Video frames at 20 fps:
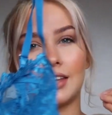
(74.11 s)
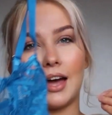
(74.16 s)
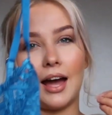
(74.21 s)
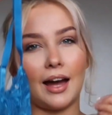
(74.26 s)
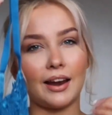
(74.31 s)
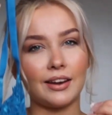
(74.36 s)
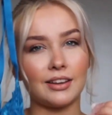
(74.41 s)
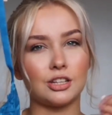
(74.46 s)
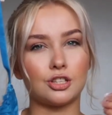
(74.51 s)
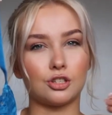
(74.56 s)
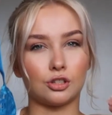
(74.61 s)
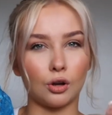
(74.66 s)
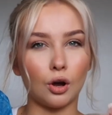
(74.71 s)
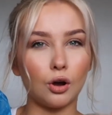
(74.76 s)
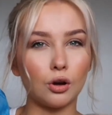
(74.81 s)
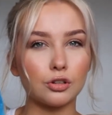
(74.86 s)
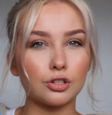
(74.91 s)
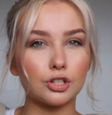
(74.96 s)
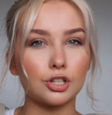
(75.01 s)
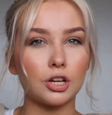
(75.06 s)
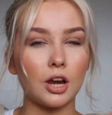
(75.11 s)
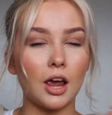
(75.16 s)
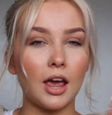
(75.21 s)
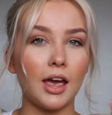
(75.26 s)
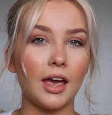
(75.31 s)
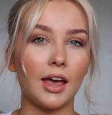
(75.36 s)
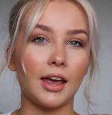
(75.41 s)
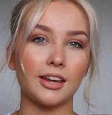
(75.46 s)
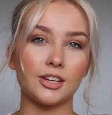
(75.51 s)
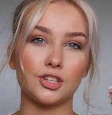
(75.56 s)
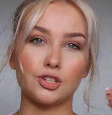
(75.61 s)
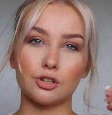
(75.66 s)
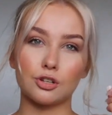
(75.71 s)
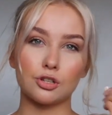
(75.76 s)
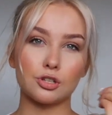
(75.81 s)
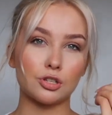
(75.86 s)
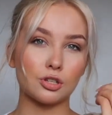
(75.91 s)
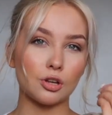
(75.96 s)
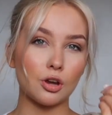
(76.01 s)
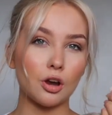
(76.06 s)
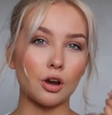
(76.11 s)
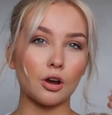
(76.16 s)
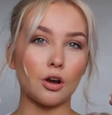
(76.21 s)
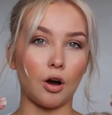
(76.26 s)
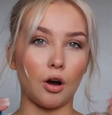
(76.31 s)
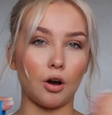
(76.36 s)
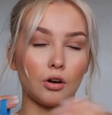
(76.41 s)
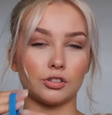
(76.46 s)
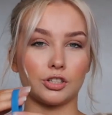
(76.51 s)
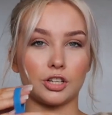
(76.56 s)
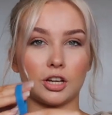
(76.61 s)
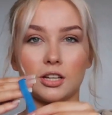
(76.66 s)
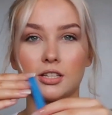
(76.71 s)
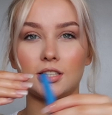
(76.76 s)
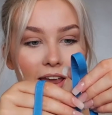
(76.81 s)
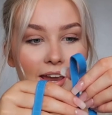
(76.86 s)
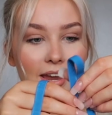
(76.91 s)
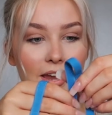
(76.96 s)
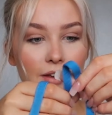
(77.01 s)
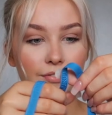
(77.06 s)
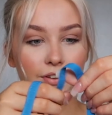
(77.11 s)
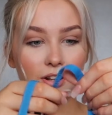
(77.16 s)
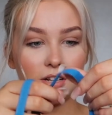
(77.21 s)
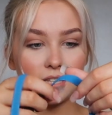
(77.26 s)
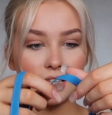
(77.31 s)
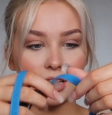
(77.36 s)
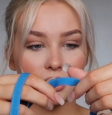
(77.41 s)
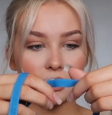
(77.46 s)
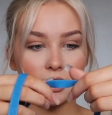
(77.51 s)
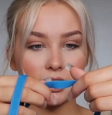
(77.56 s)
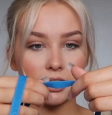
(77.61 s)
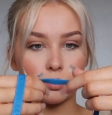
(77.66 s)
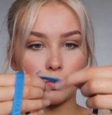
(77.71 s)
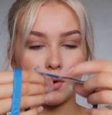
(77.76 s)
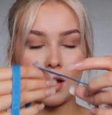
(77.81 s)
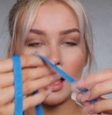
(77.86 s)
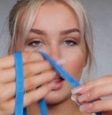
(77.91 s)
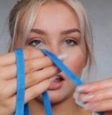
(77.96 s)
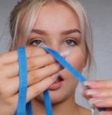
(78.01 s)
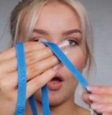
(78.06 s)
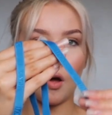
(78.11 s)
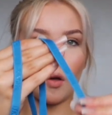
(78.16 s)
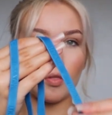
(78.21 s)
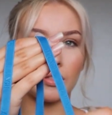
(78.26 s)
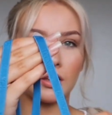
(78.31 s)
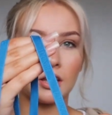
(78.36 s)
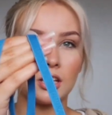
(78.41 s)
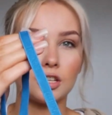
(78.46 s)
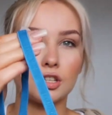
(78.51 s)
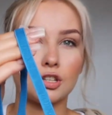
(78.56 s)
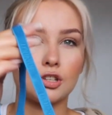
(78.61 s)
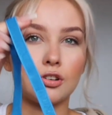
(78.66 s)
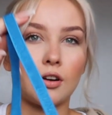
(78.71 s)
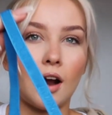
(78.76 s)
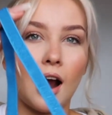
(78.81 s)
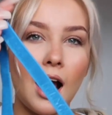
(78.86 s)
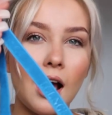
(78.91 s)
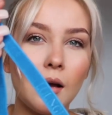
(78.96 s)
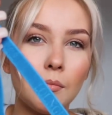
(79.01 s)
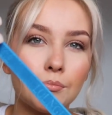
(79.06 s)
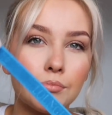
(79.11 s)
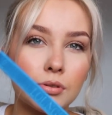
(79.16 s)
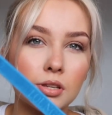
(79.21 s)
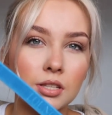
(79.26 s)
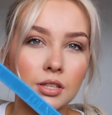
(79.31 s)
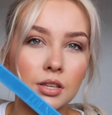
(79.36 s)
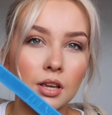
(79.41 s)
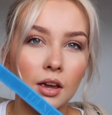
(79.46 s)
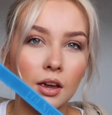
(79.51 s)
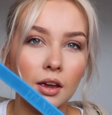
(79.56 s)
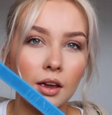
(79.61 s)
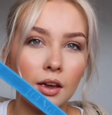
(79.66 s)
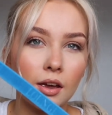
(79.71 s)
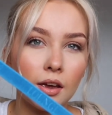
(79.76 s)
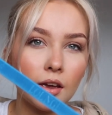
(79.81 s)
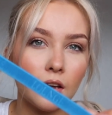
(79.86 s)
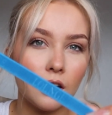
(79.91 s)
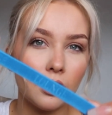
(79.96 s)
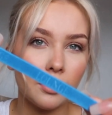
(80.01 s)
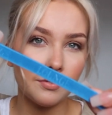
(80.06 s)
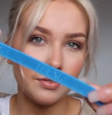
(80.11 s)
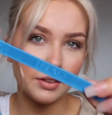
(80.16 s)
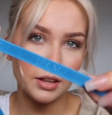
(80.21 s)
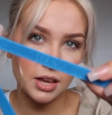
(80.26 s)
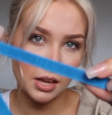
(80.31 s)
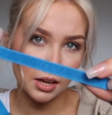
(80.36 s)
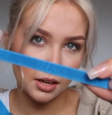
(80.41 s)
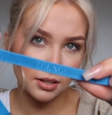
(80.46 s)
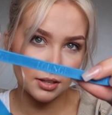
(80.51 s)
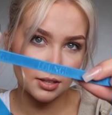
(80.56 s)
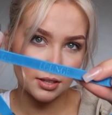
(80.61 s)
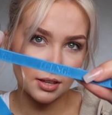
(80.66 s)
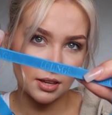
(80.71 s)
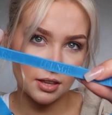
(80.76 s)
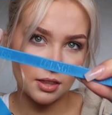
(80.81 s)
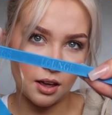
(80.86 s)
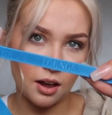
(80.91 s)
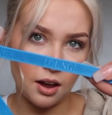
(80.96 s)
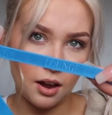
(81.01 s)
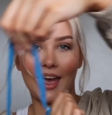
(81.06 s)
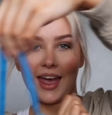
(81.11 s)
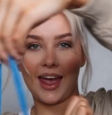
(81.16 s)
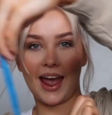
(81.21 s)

That added touch is just so gorgeous. It even says it as well on the straps. Hopefully you can see that.